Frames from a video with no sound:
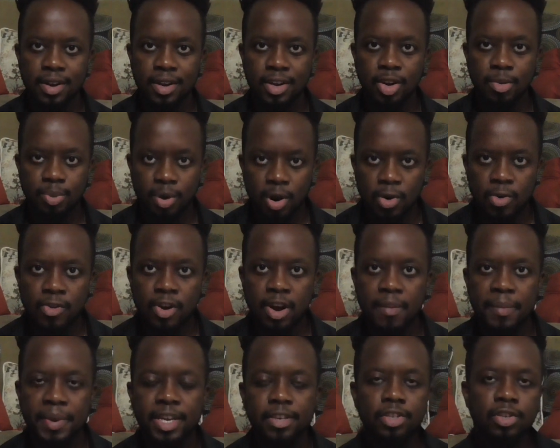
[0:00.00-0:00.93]
You're
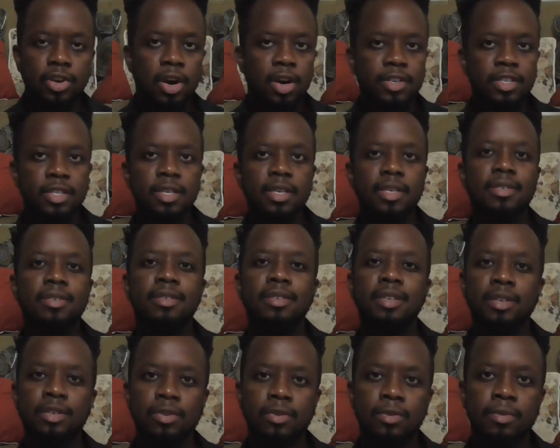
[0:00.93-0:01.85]
programming and charging a
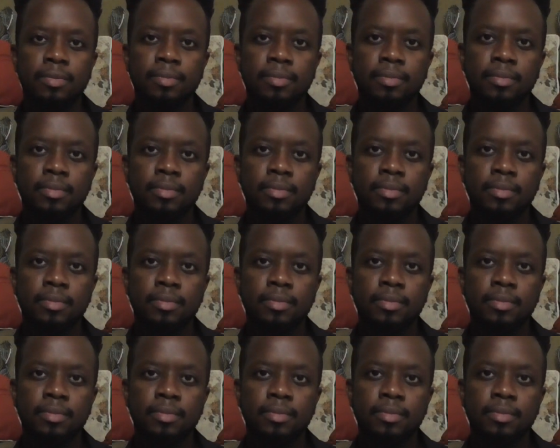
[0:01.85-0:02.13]
sigil.